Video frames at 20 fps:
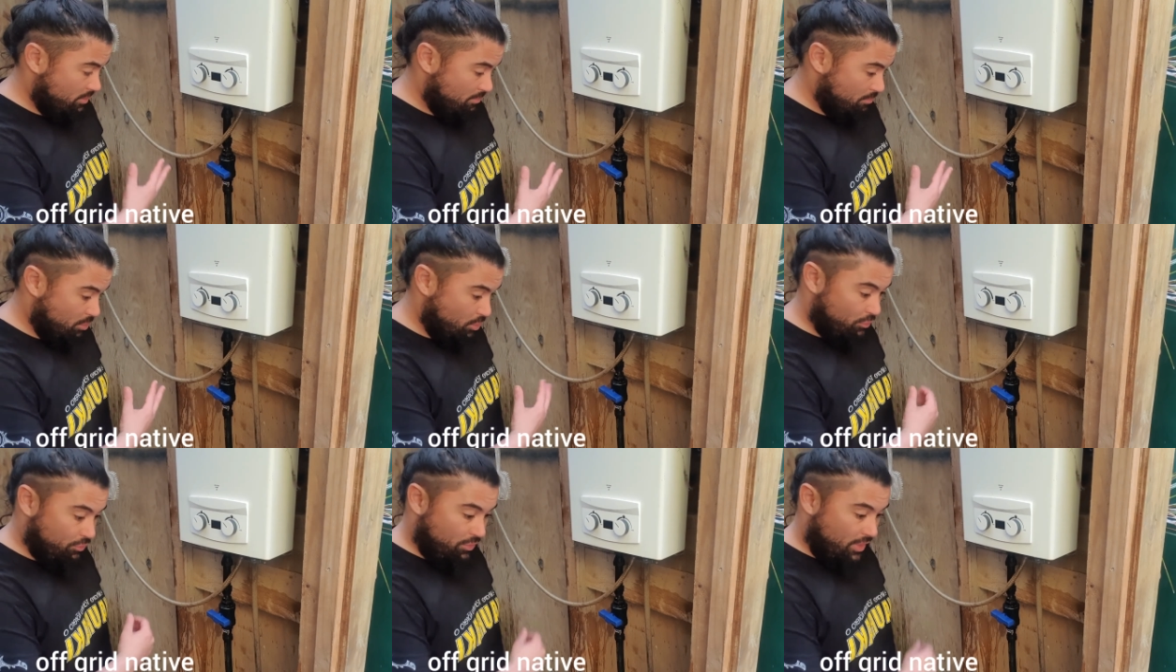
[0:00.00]

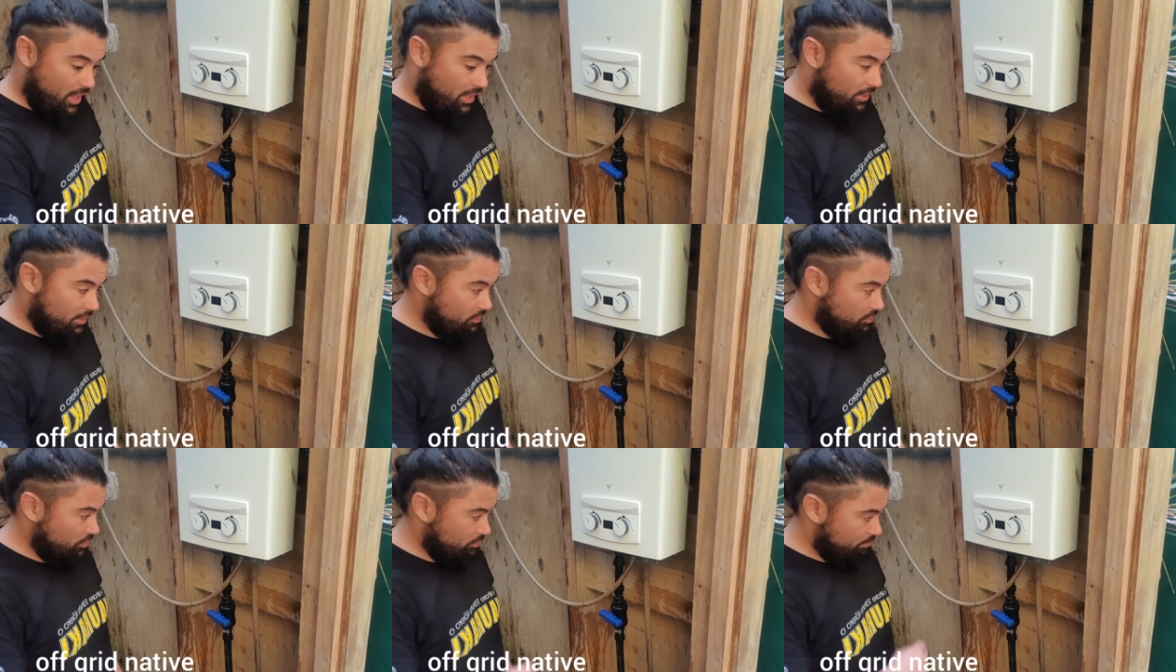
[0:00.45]
put that
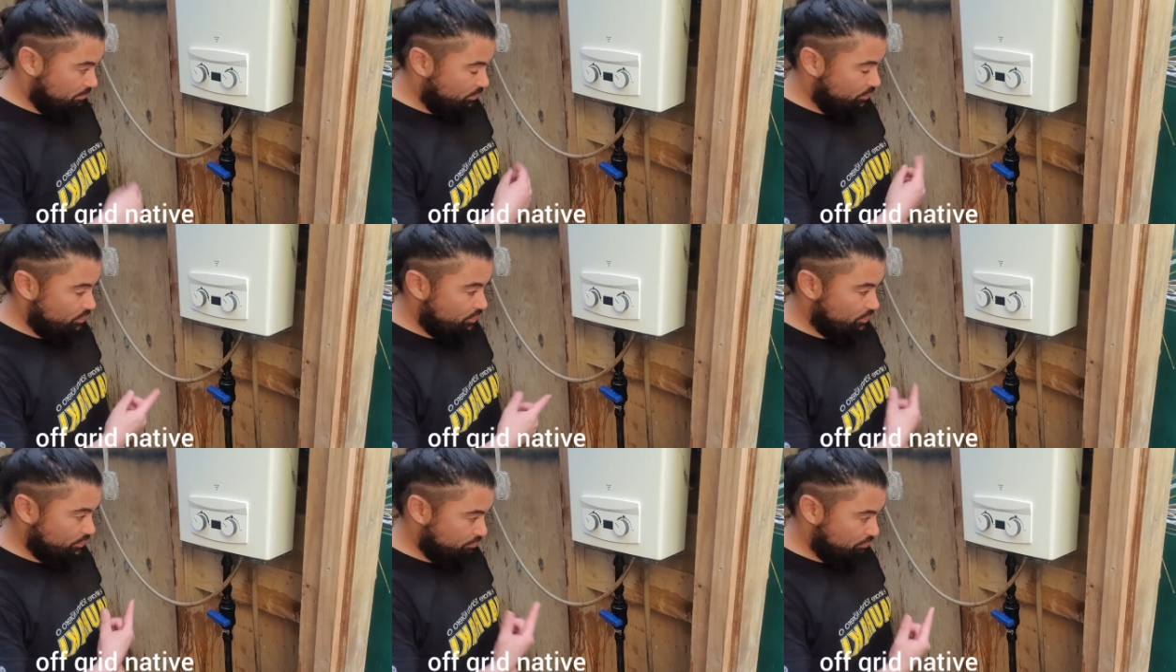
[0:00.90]
in, you
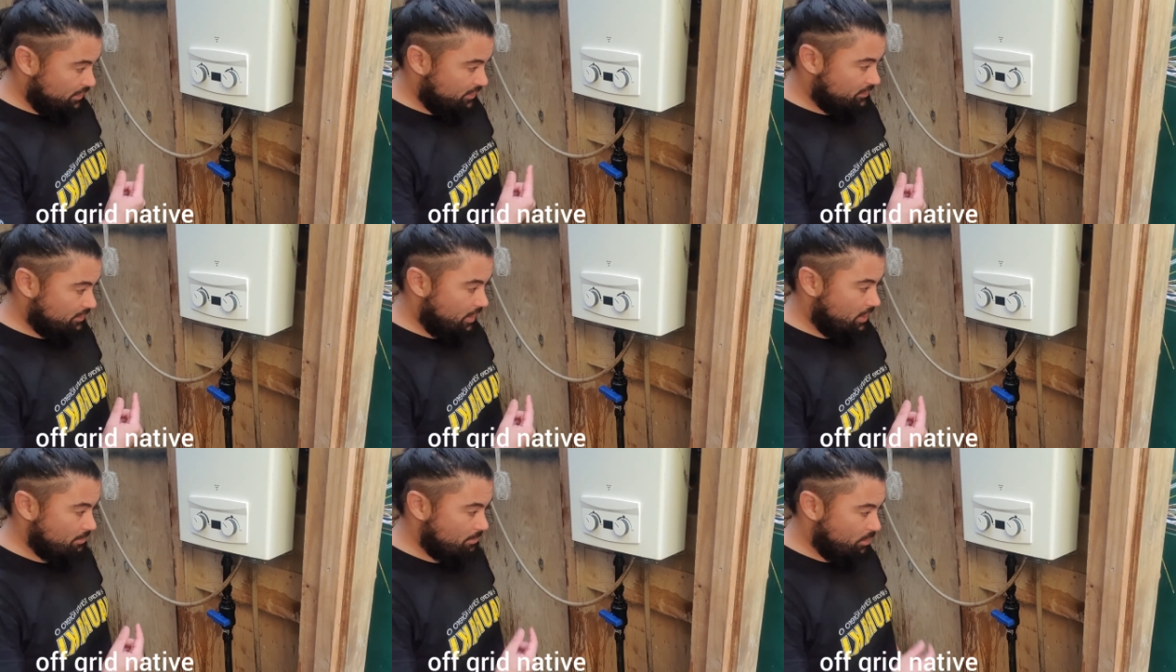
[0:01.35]
put your
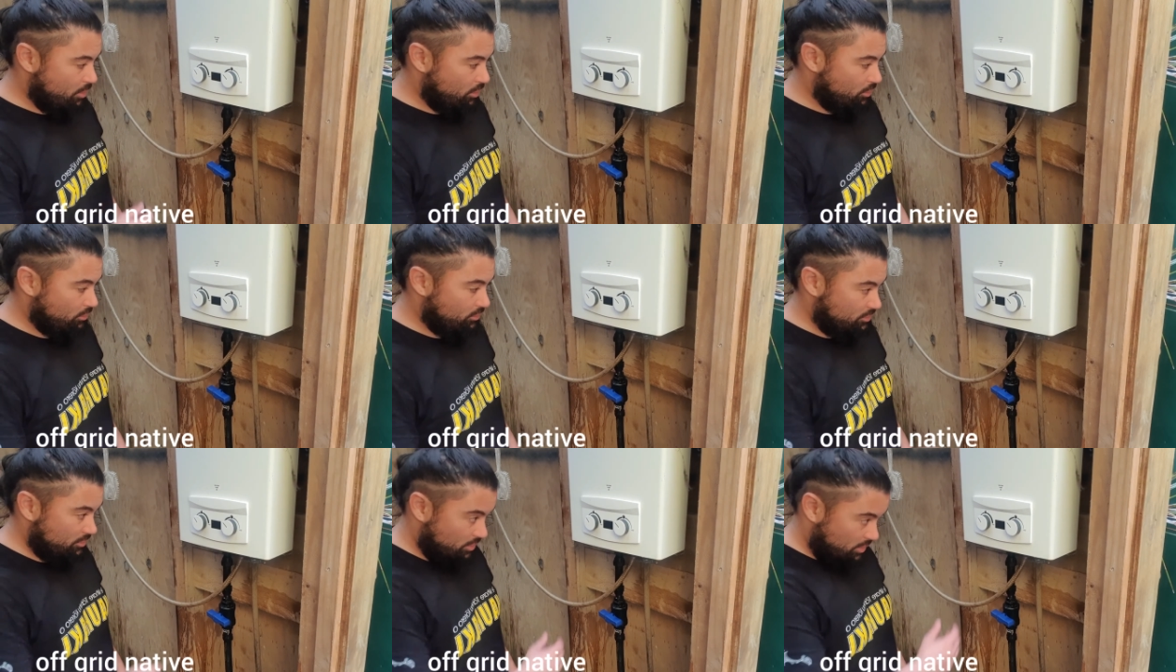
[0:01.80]
thread tape
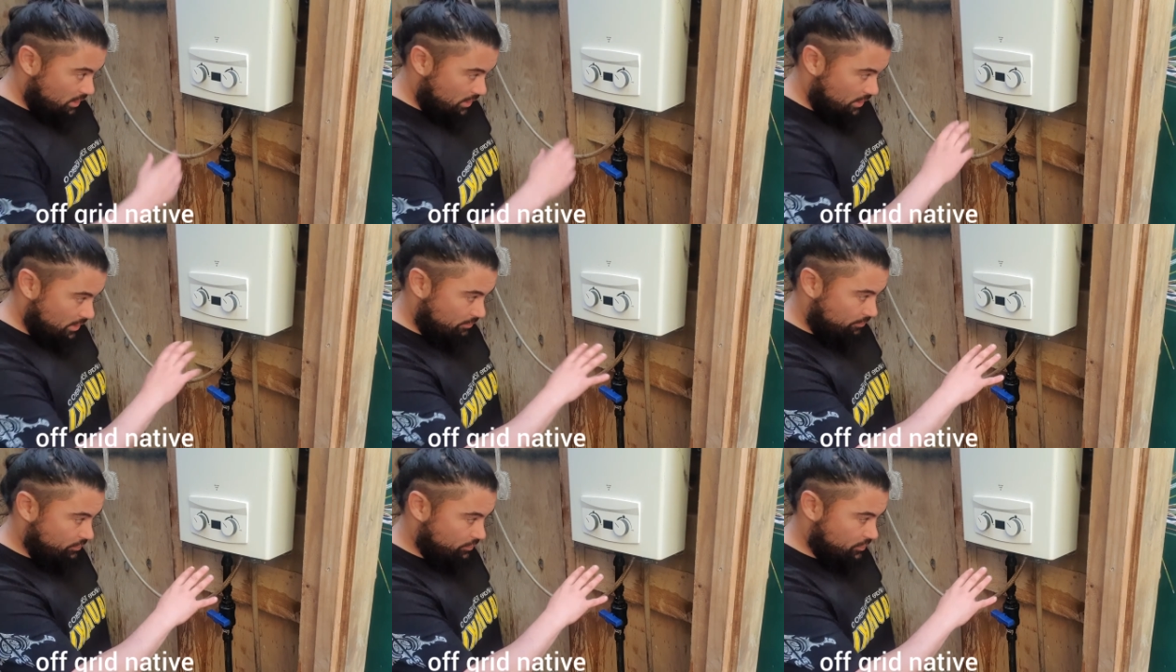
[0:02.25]
on,
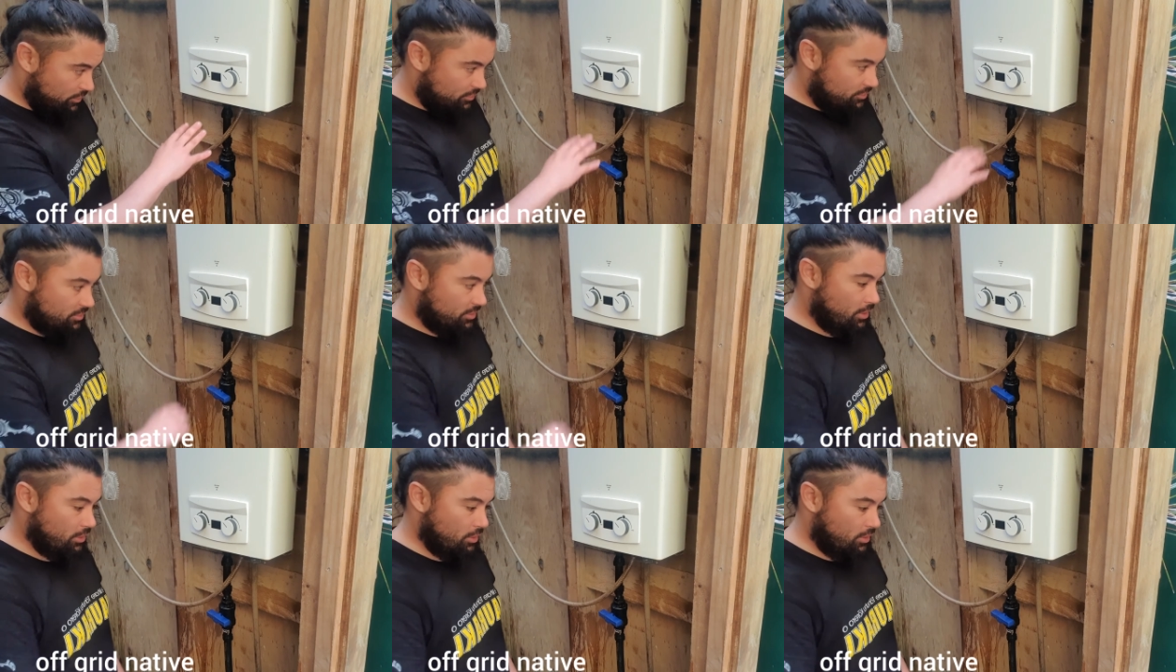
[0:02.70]

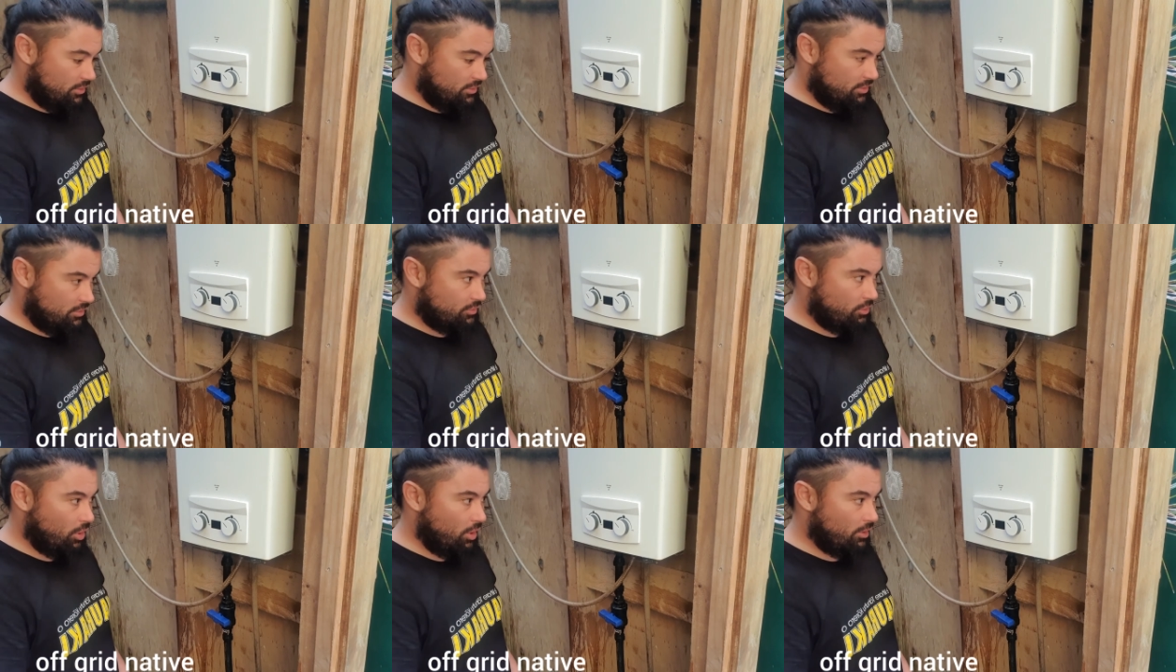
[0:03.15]
everything's
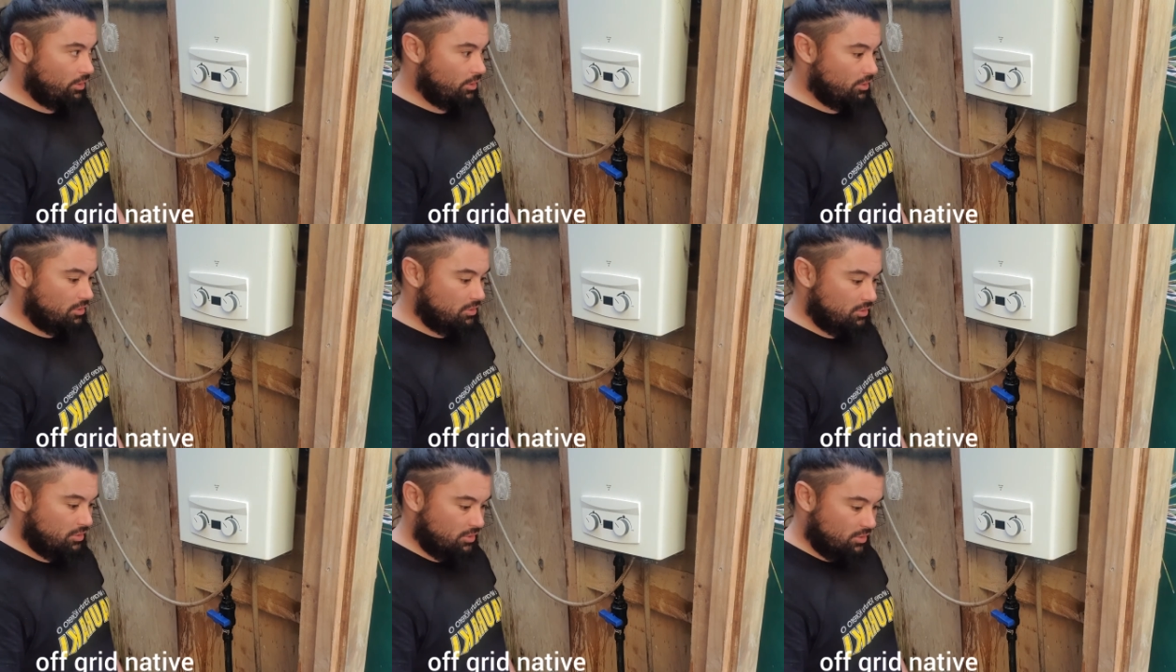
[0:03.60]
connected
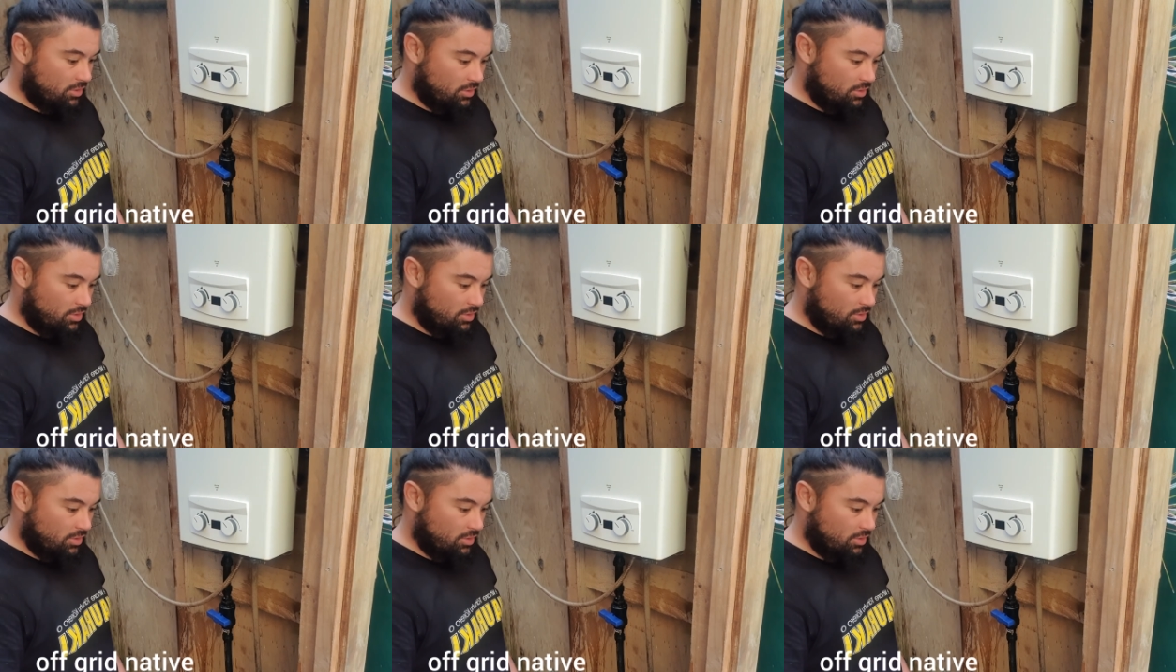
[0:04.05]
tightly.